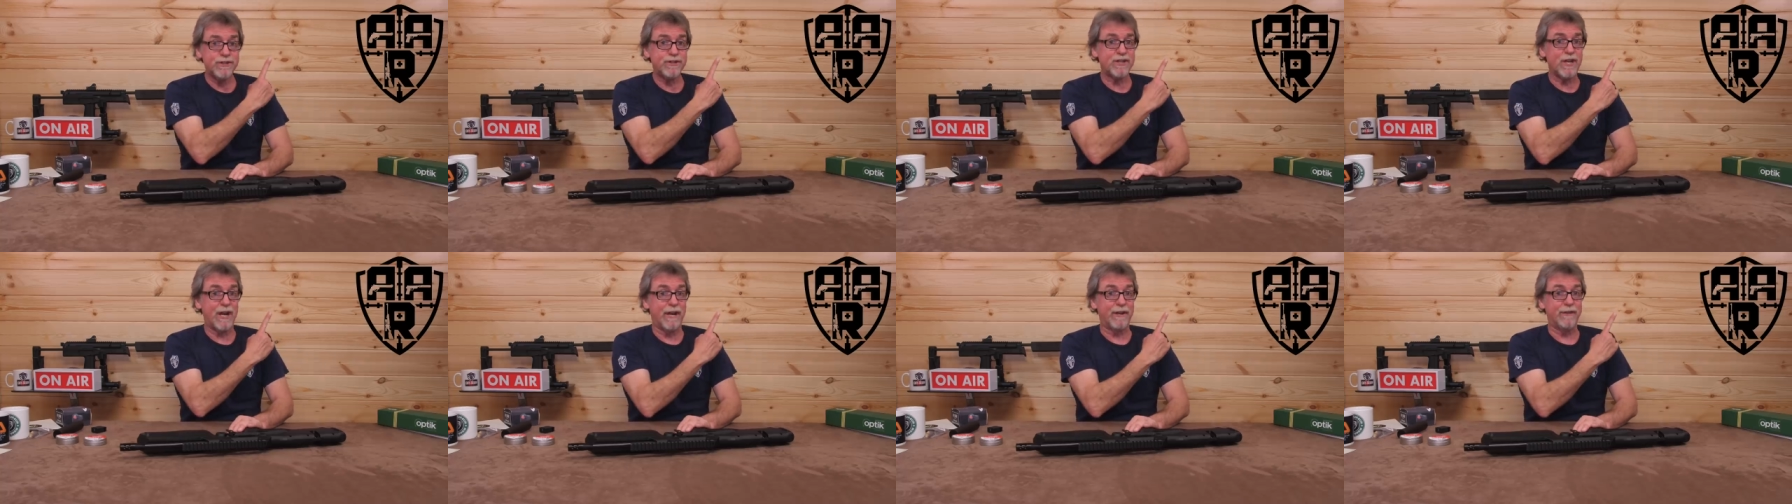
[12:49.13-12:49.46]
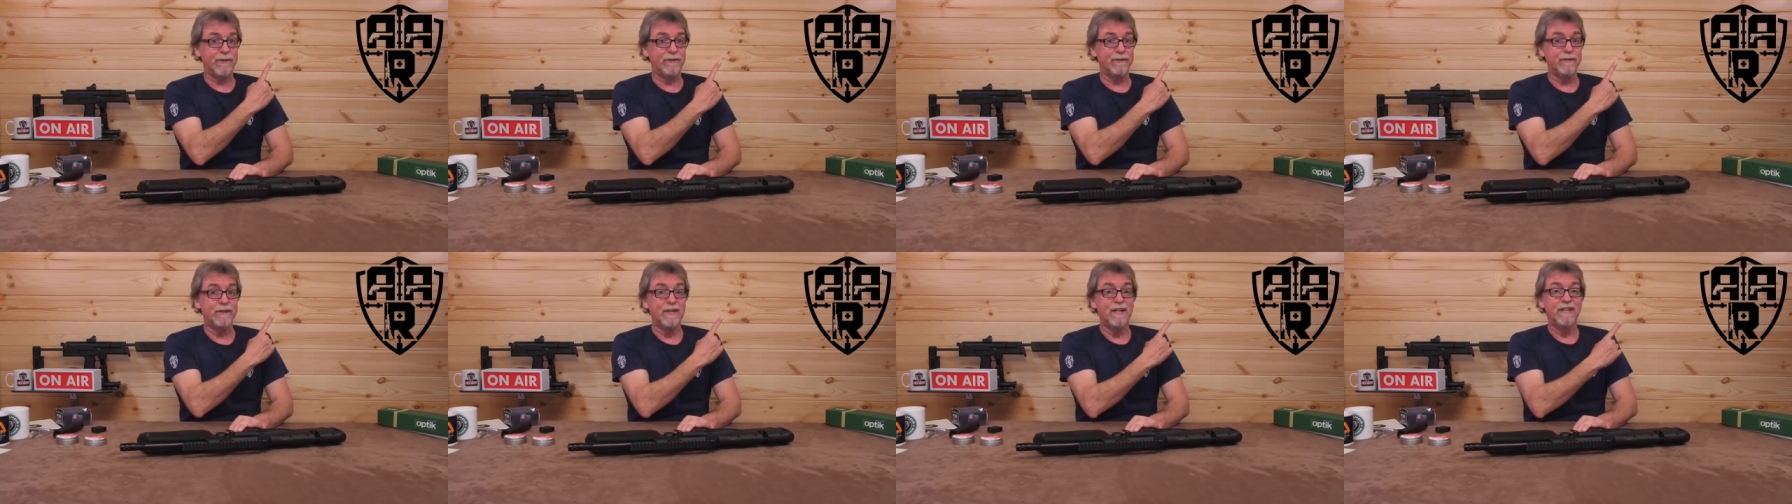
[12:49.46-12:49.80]

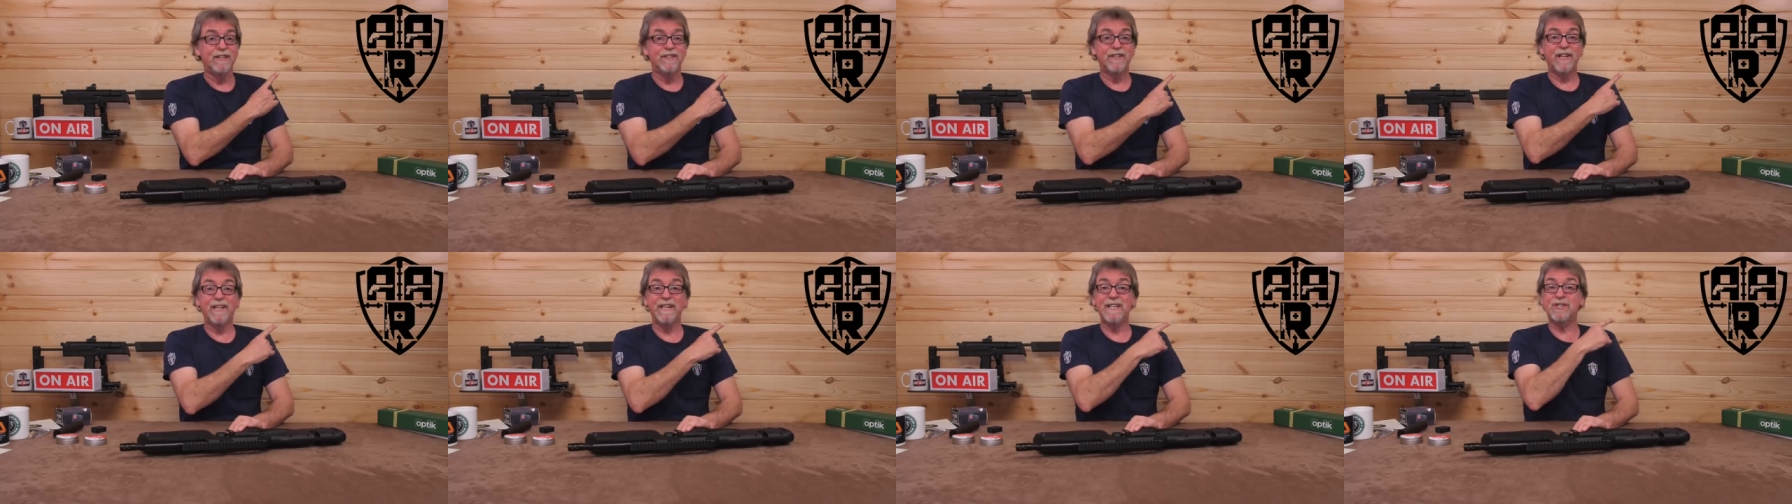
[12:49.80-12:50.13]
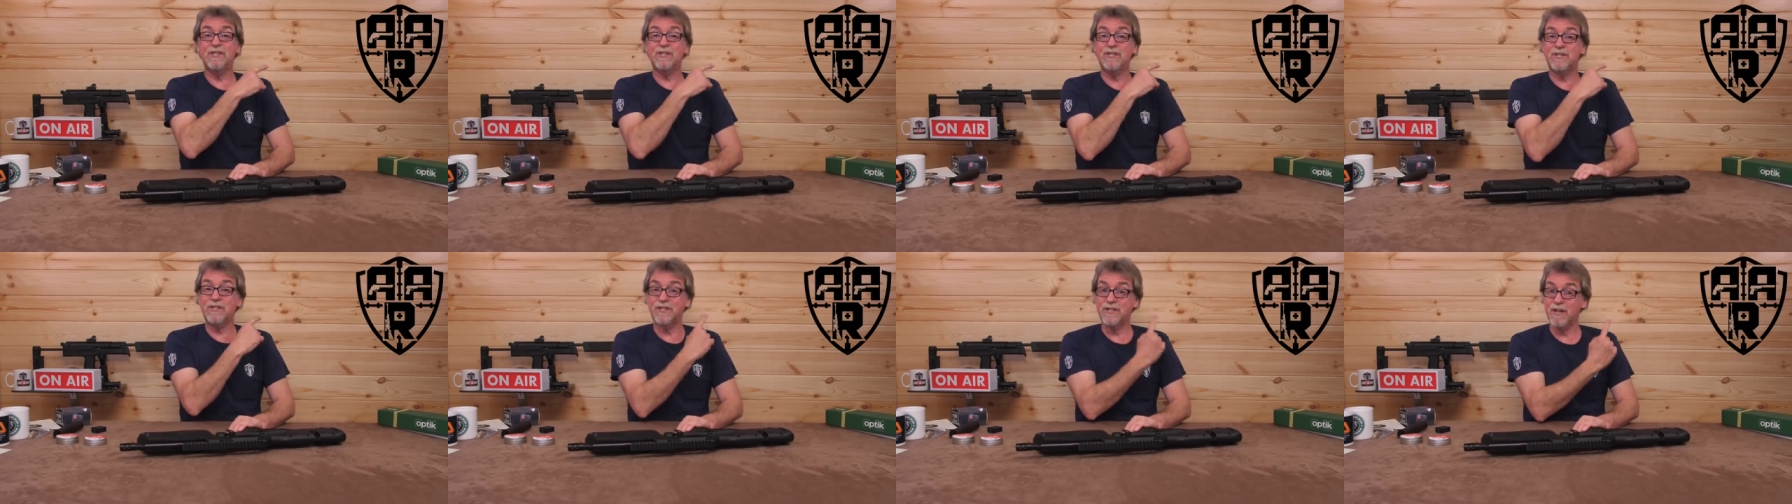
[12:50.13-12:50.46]
channel that
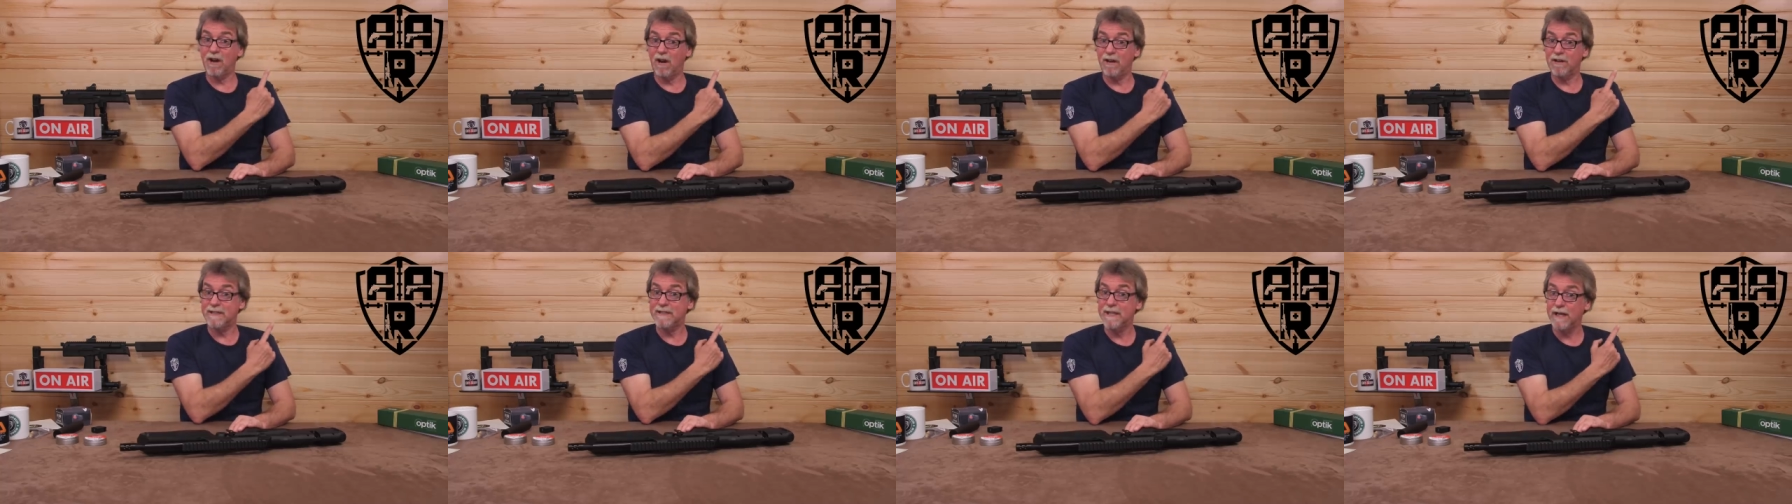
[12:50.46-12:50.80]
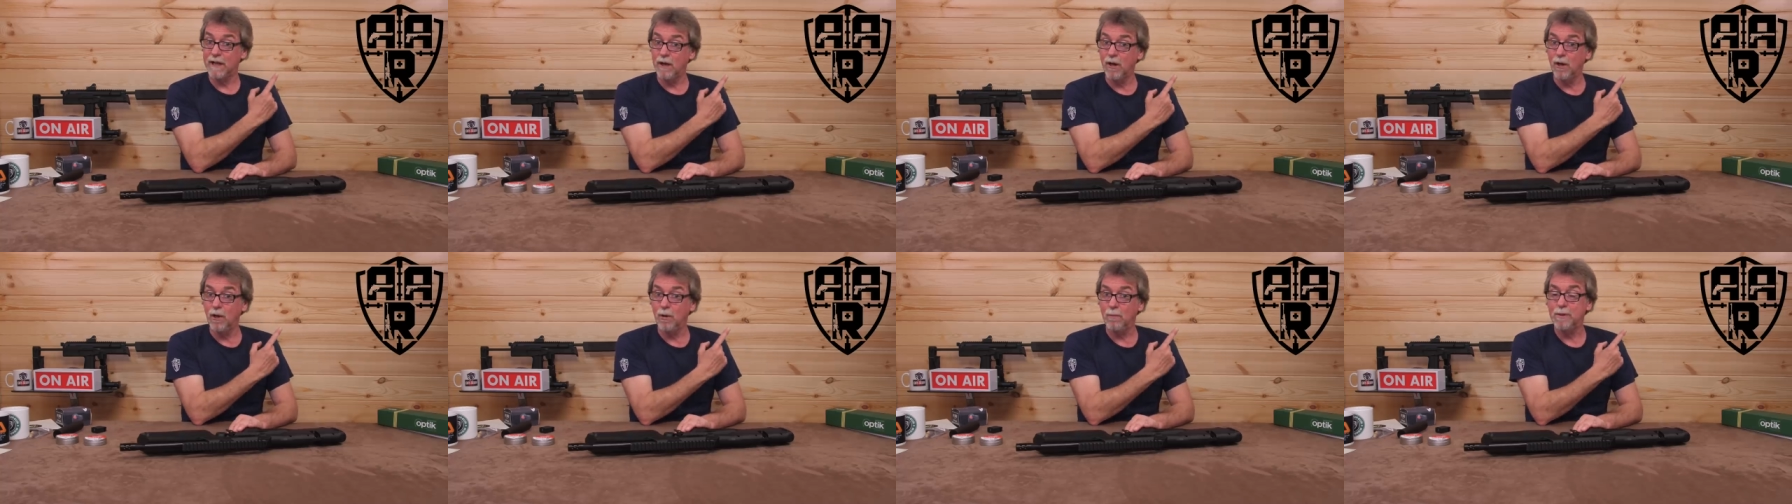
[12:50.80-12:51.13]
is
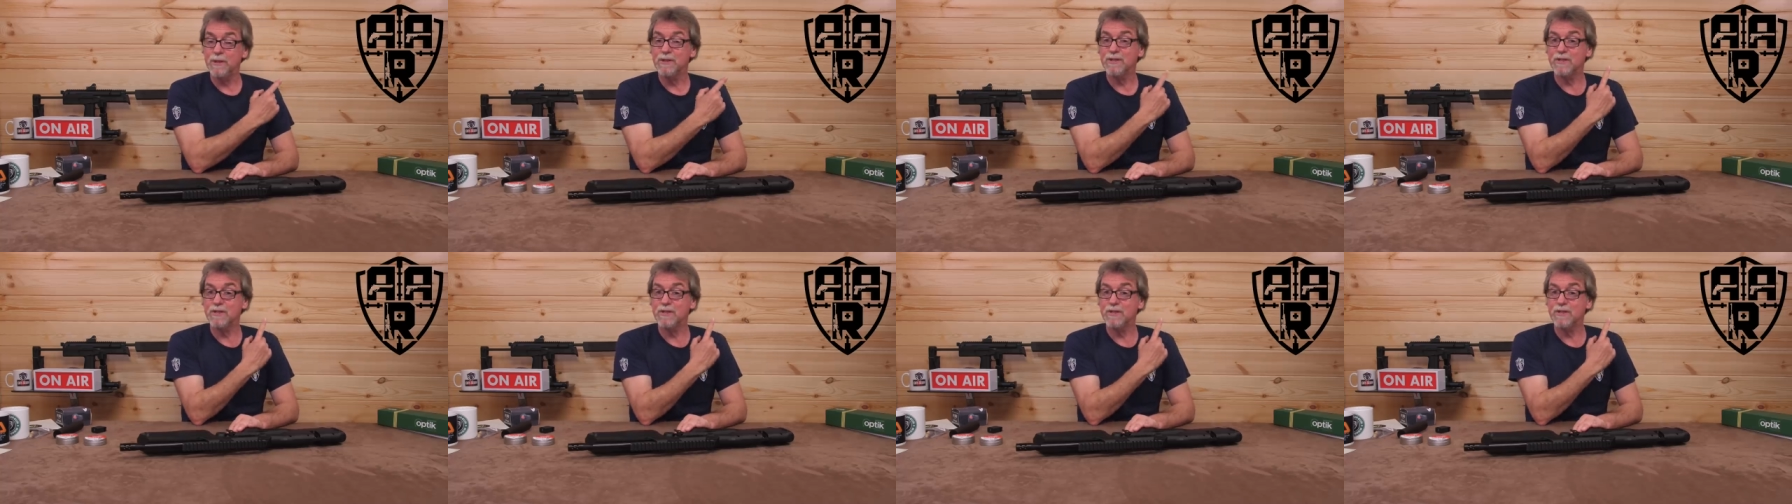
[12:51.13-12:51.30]
starting up.